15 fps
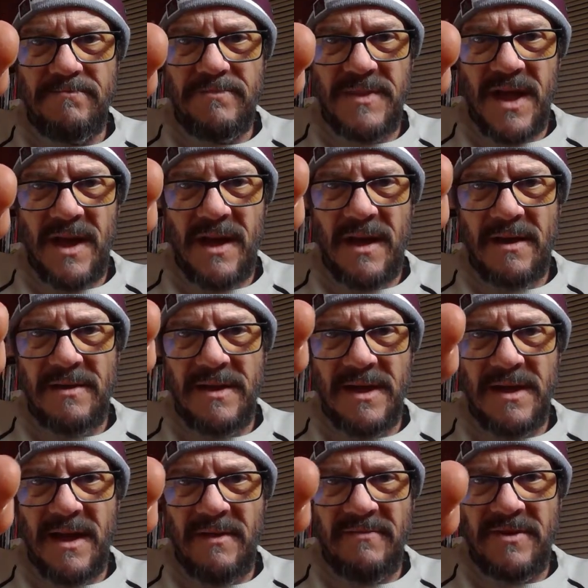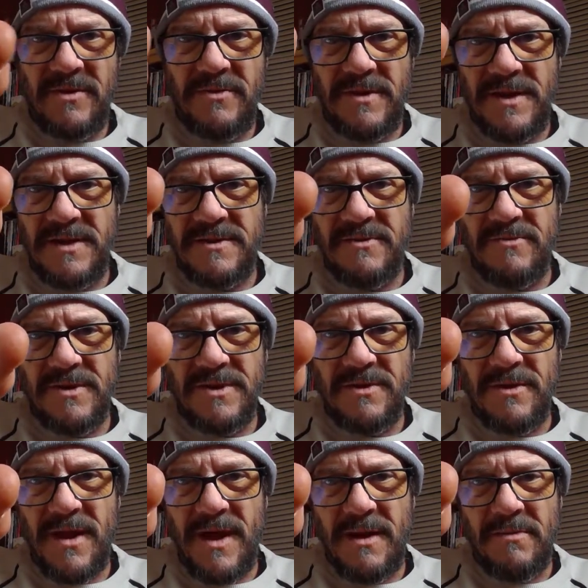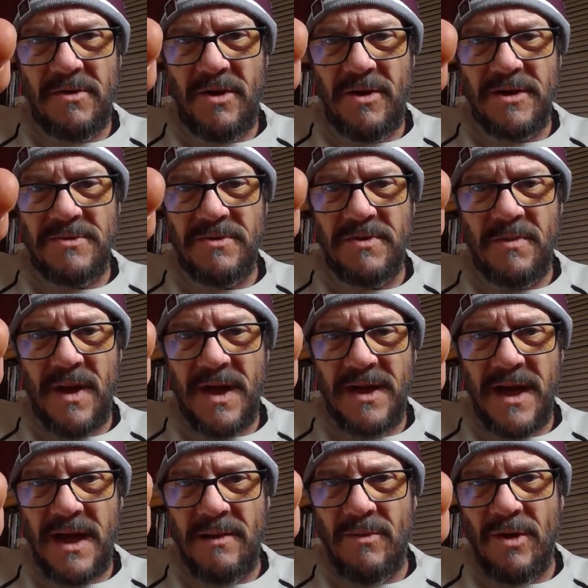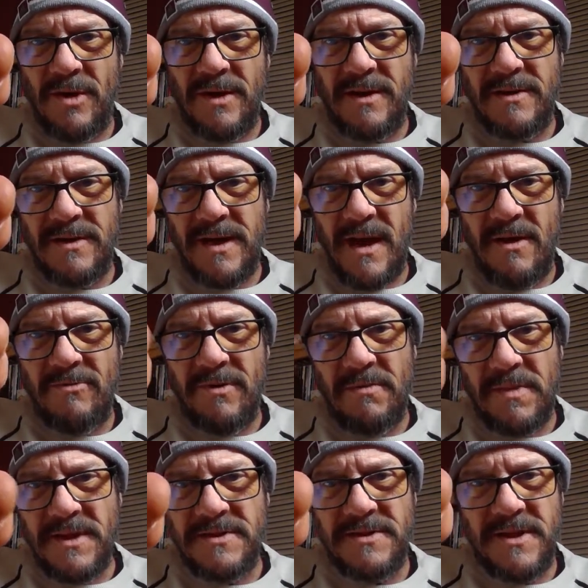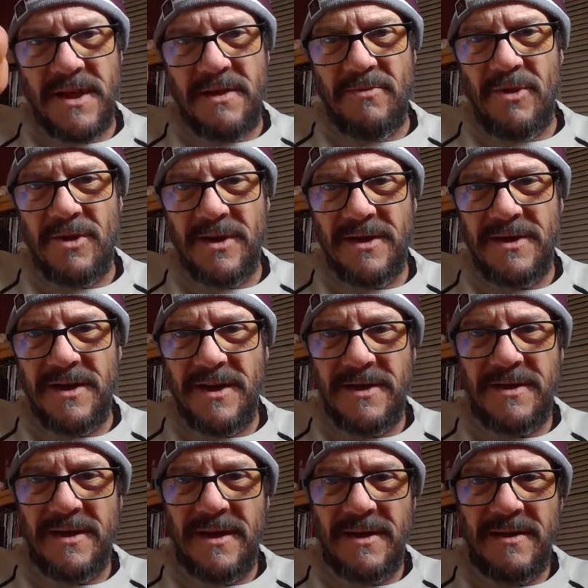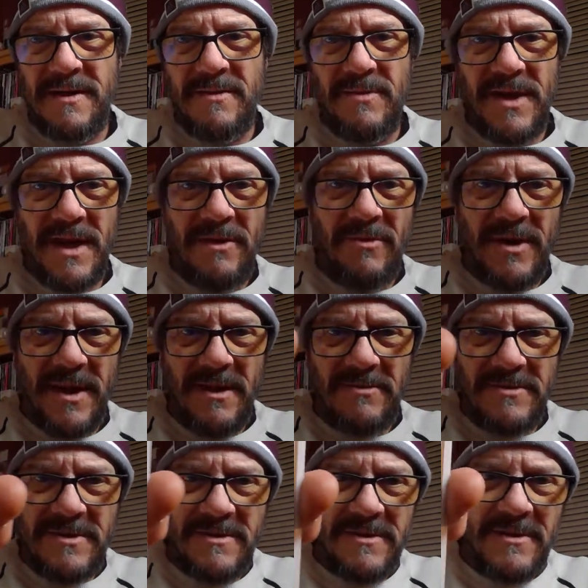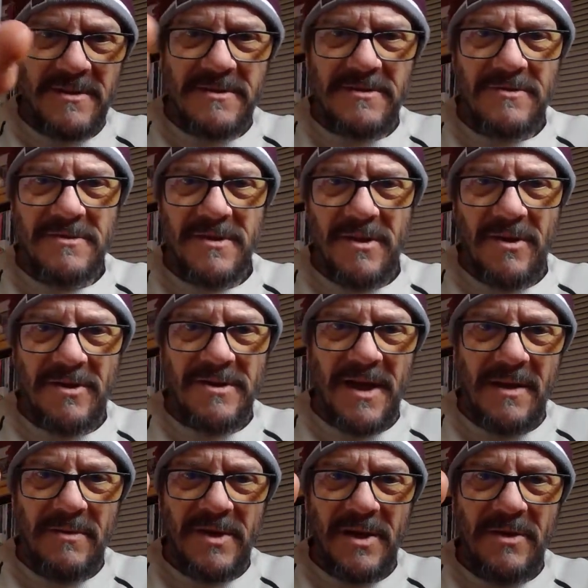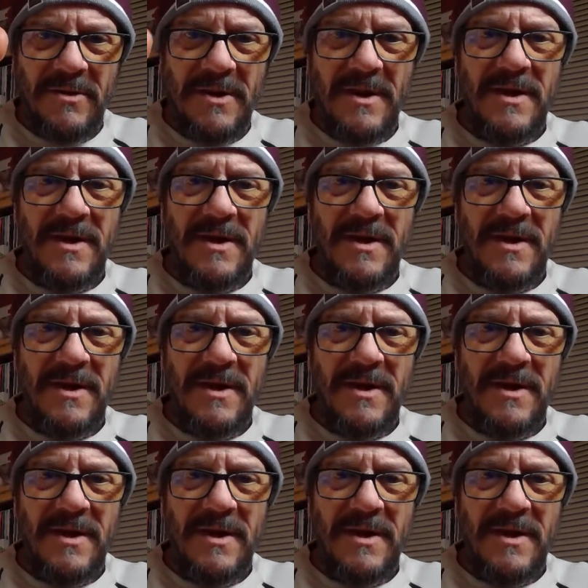Yeah, I did have 2 of these original lineup cards with my name on it and Cal Ripken's name on it. And but anyway, that was a long time ago.